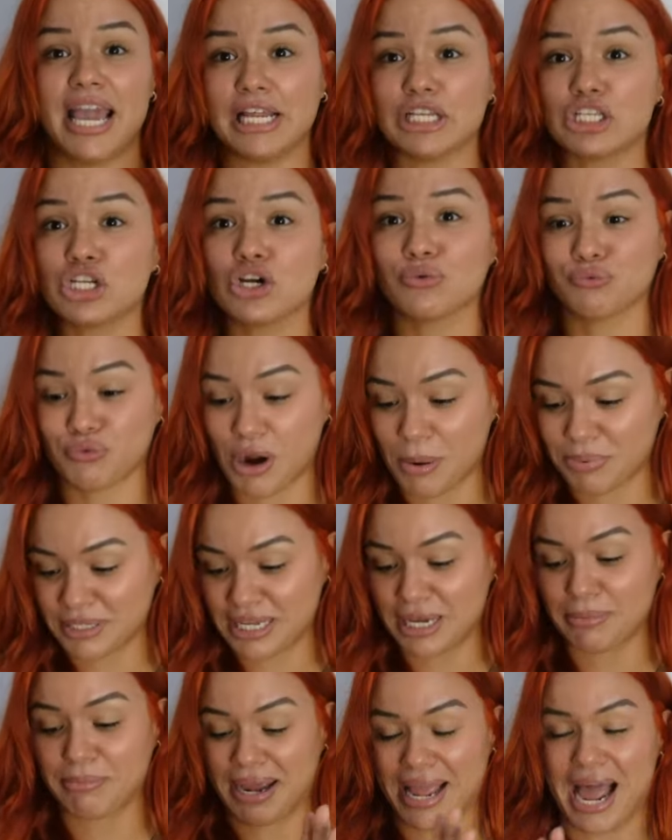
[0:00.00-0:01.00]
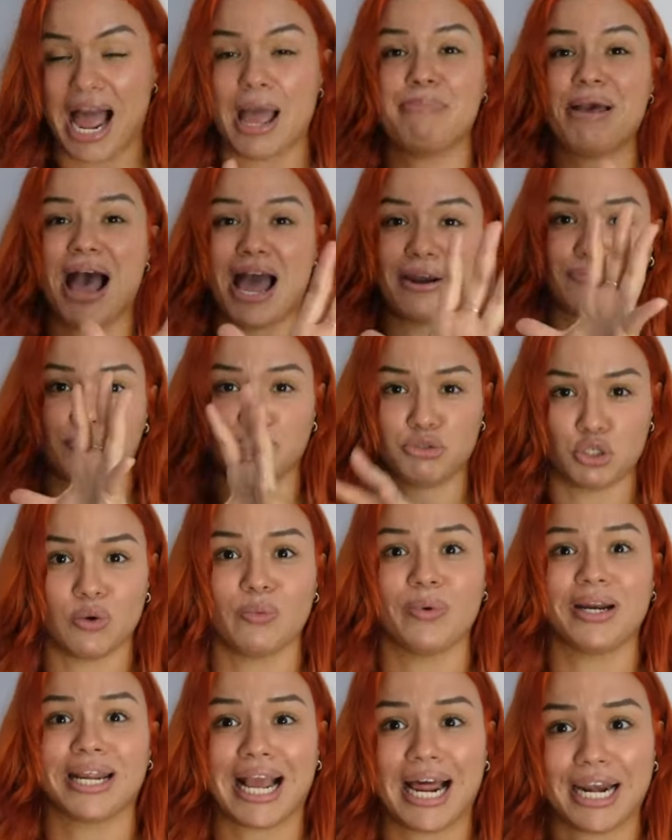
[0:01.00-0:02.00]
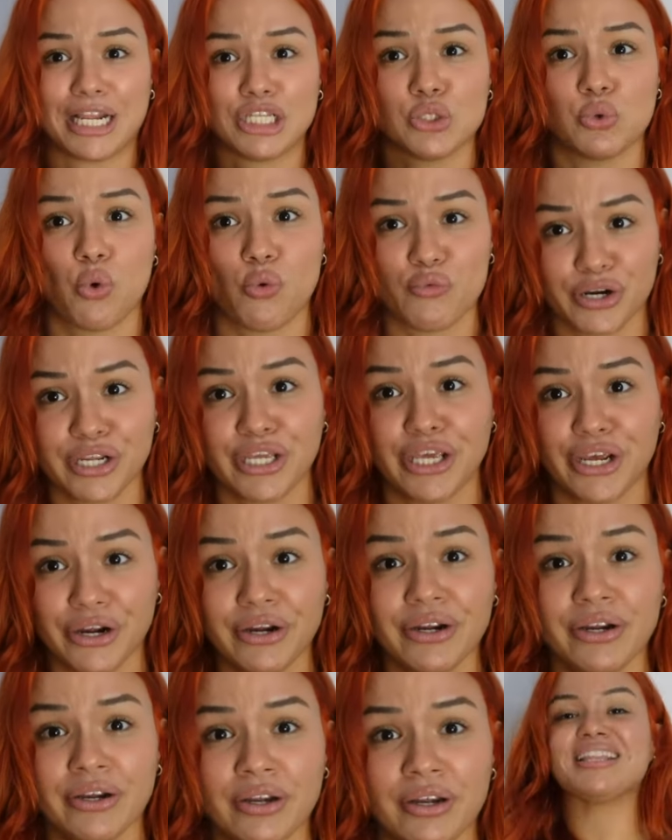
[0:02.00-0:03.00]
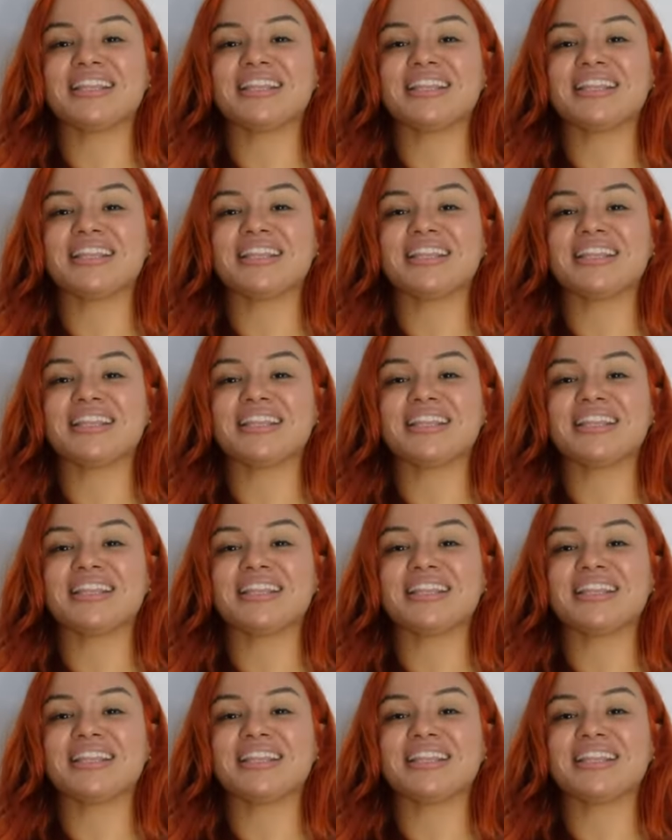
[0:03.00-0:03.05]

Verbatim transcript: interrupting my iPad from doing what I gotta do over here.